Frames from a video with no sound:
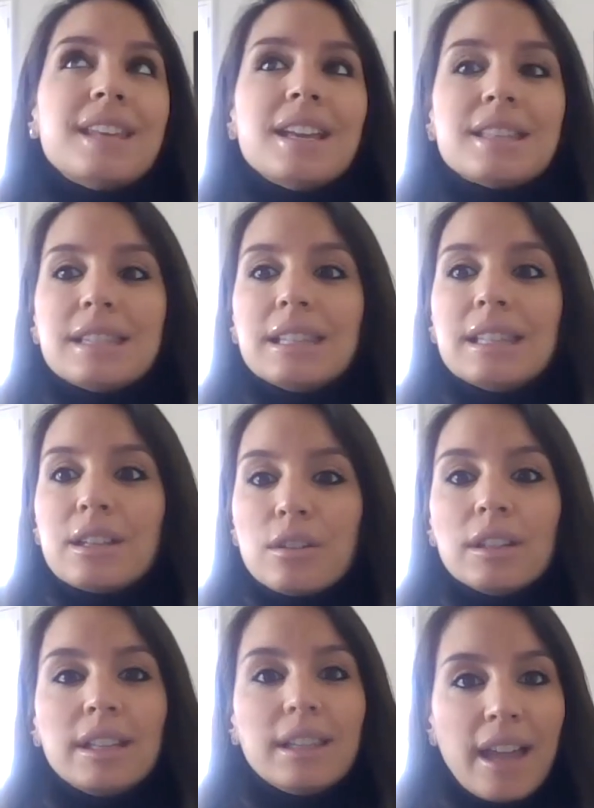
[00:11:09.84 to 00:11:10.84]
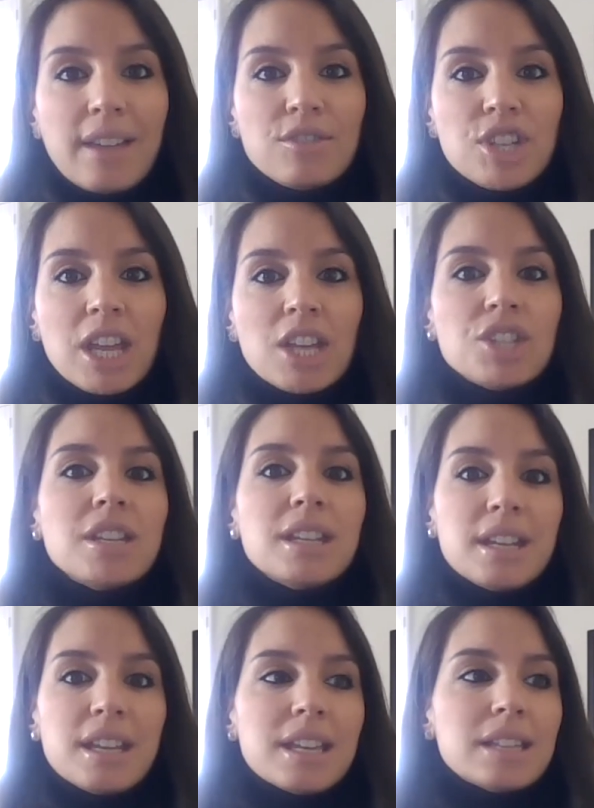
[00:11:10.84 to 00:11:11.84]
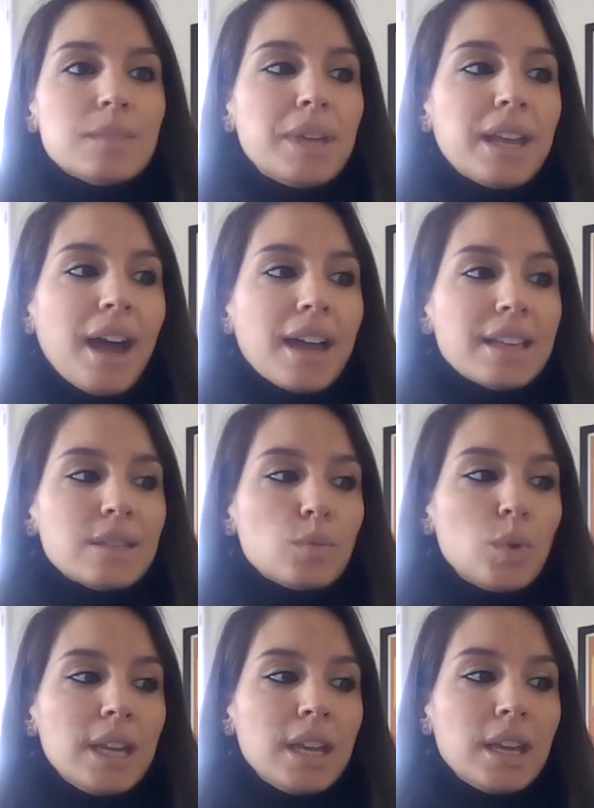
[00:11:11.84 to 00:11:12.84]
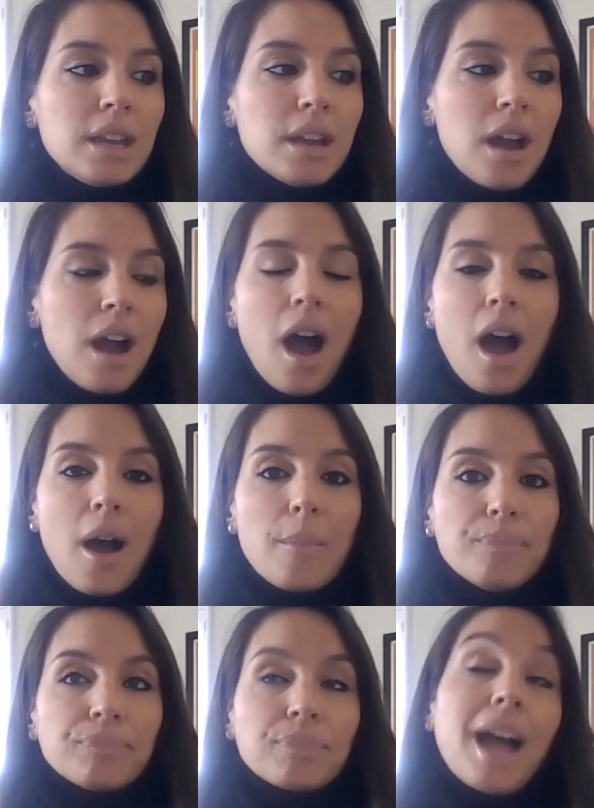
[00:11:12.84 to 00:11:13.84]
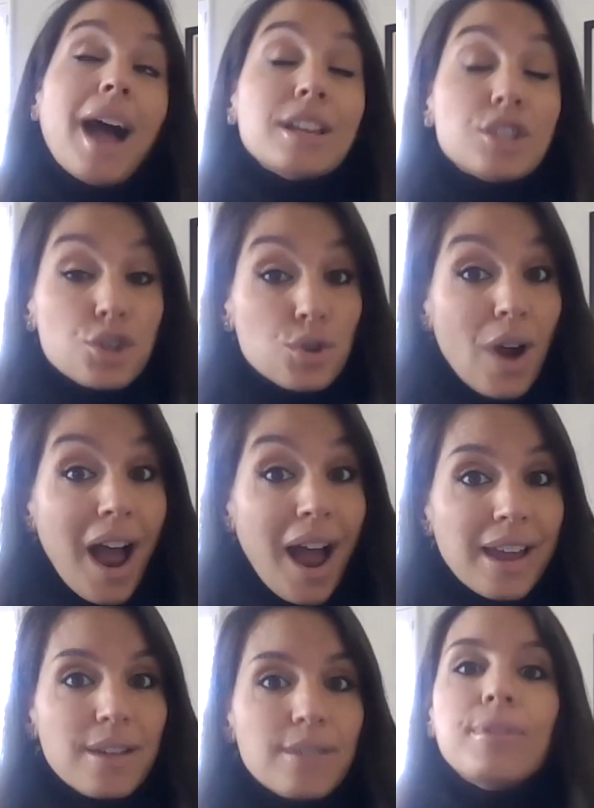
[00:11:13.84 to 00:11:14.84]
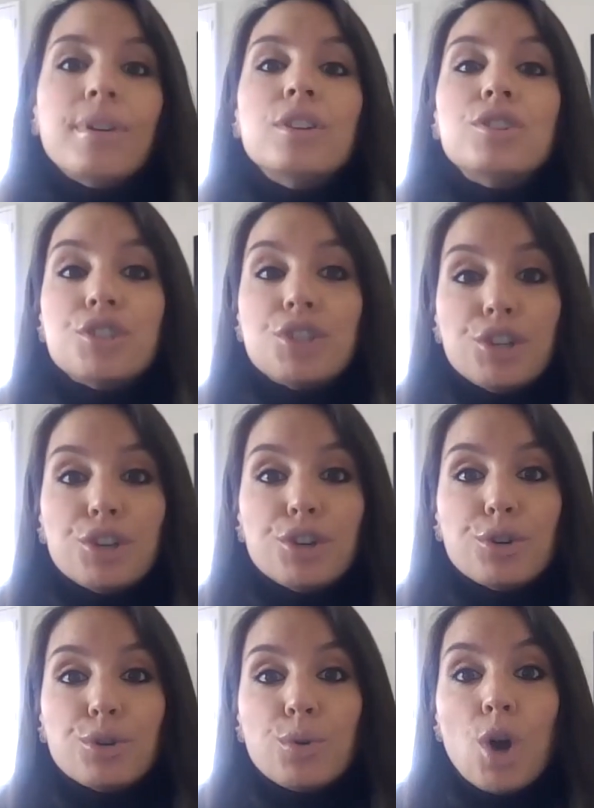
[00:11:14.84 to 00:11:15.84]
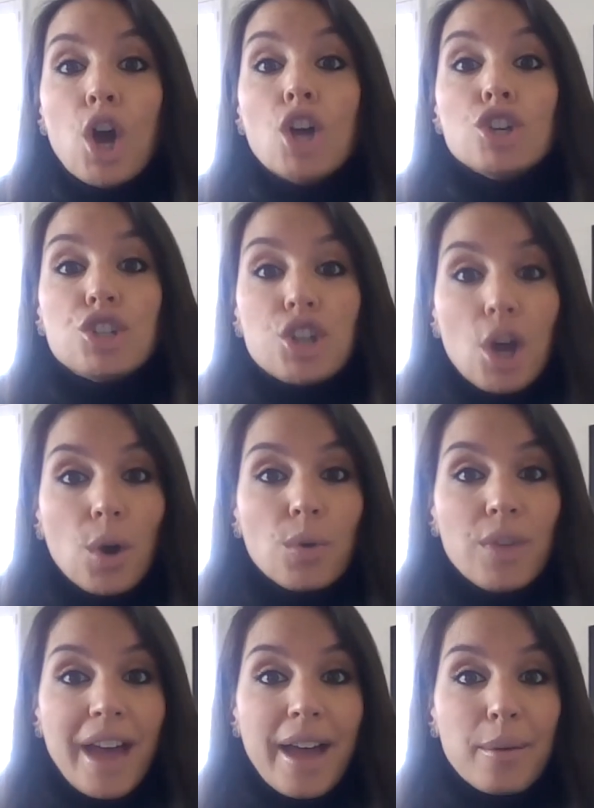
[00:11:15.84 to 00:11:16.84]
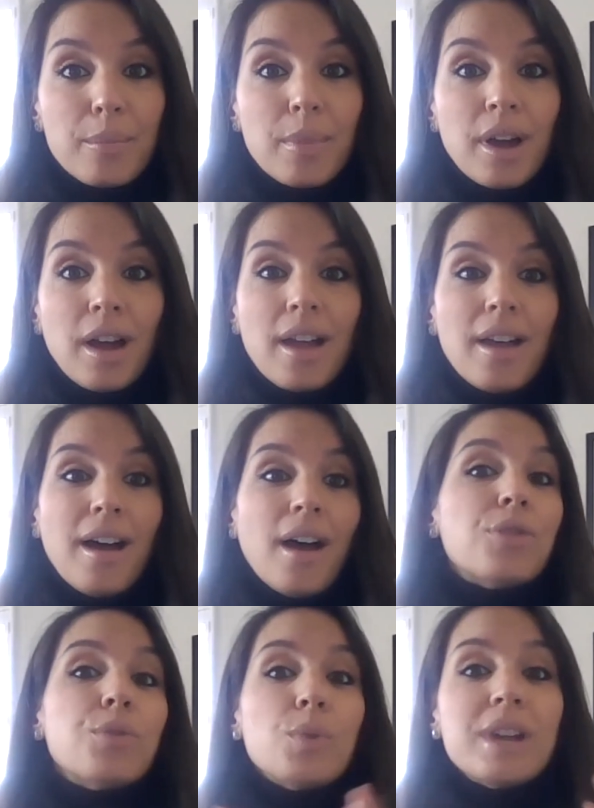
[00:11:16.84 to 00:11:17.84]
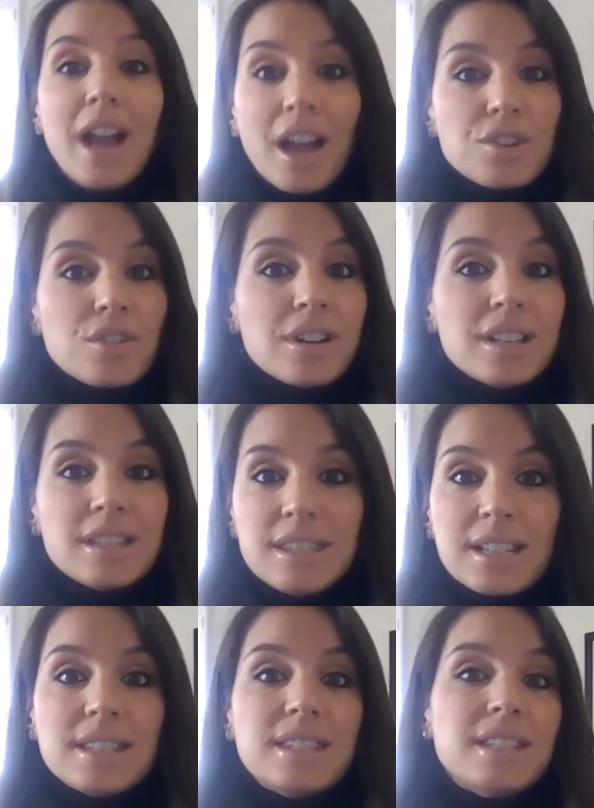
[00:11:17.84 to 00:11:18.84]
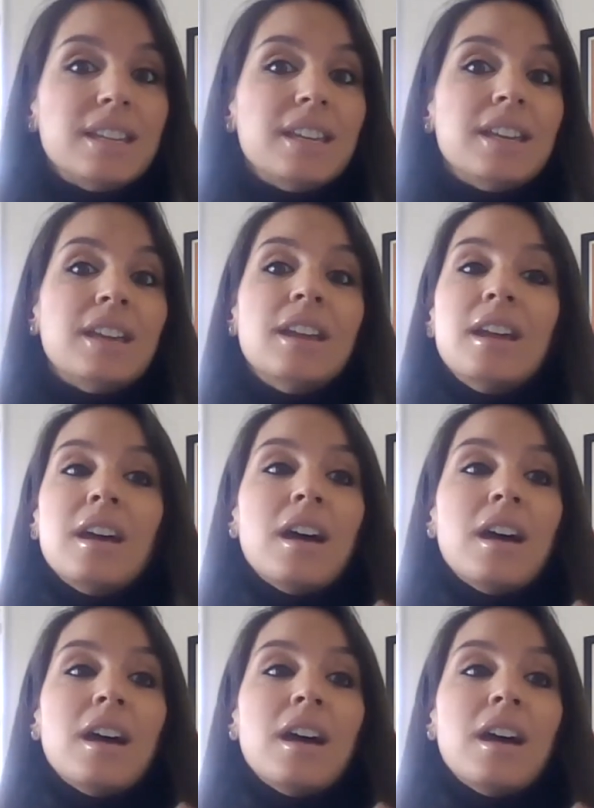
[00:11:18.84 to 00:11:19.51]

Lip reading: say it's literally life-changing, it is, because I strive to show them a 360